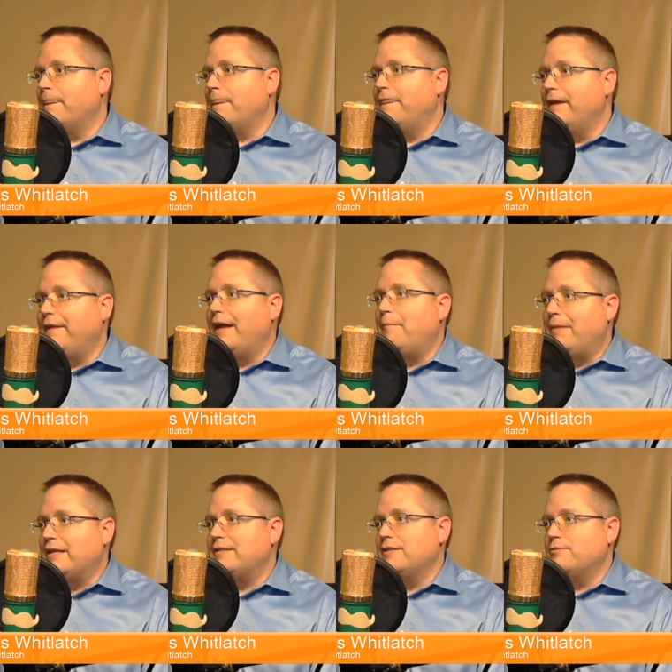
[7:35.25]
then that
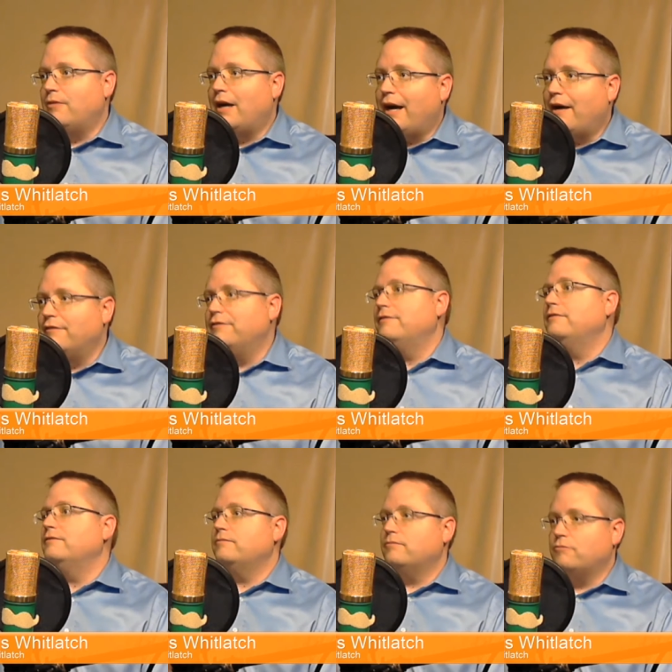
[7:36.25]
message will have
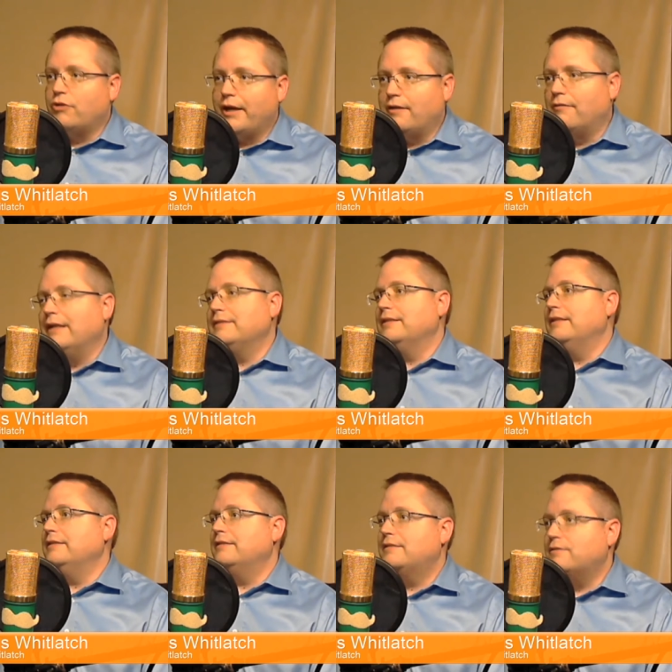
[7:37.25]
greater
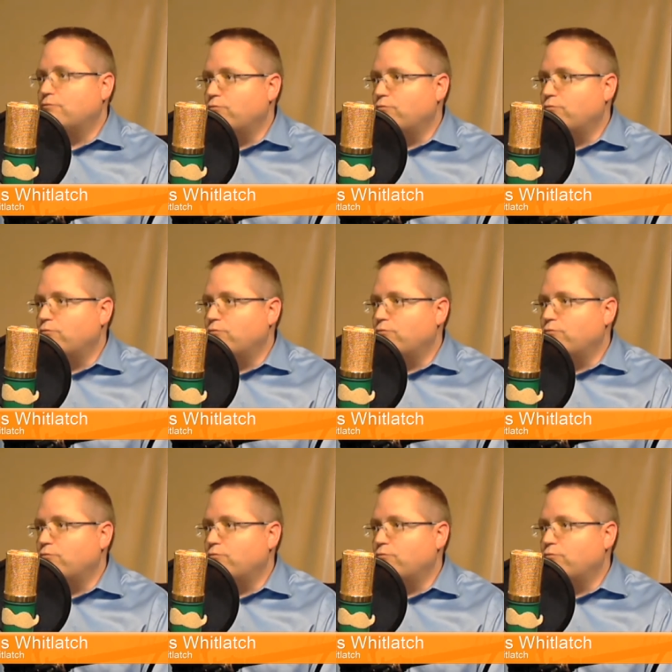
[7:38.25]
resonance,